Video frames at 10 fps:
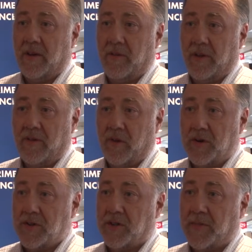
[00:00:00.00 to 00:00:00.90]
we of
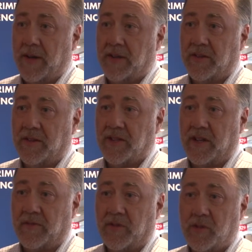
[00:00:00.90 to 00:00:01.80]
course expect that this
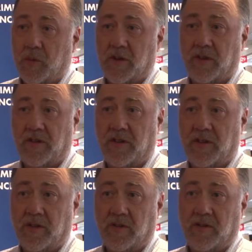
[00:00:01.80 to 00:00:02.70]
conference will
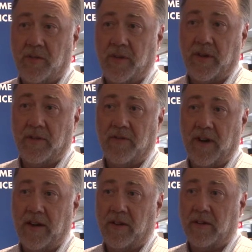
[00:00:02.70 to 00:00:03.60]
continue to be a
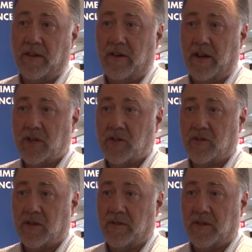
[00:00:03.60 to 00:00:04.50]
vital
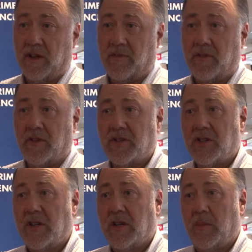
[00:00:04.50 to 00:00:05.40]
international
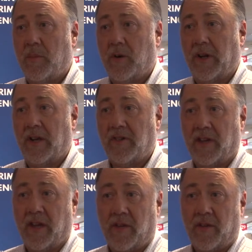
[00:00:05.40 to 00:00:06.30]
conference bringing
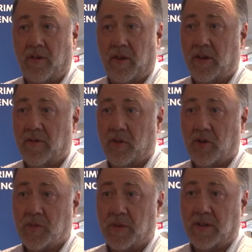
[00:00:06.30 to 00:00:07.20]
together law
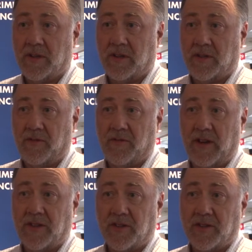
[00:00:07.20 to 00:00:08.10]
enforcement to
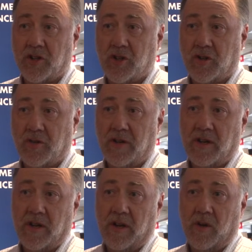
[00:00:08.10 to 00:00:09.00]
fight this issue.
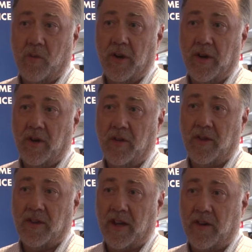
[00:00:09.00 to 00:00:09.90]
We know
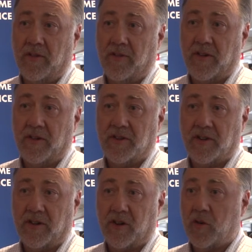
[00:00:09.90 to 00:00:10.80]
that counterfeiters
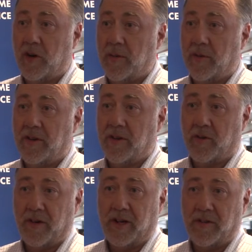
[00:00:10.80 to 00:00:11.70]
are incredibly
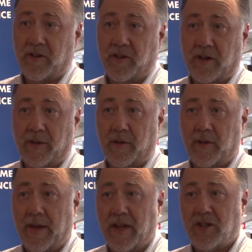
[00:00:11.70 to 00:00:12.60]
creative, incredibly
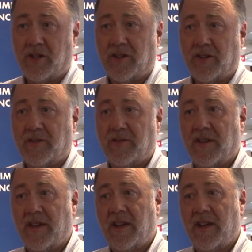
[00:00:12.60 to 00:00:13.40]
imaginative.